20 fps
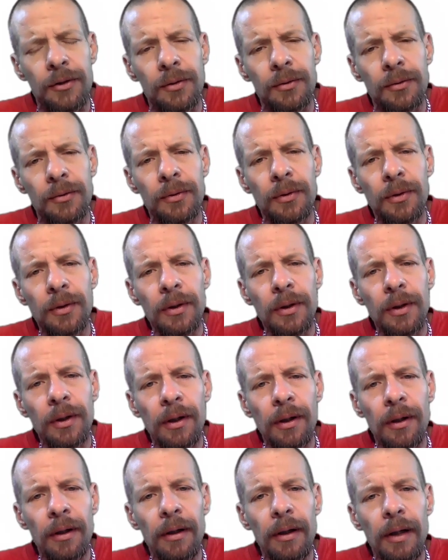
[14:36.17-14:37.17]
you,
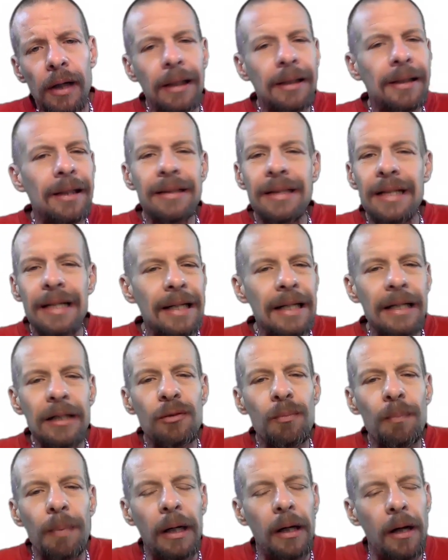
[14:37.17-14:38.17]
it doesn't need
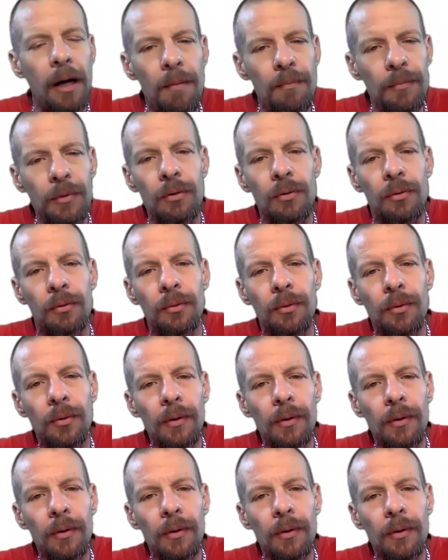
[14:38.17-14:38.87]
to become you.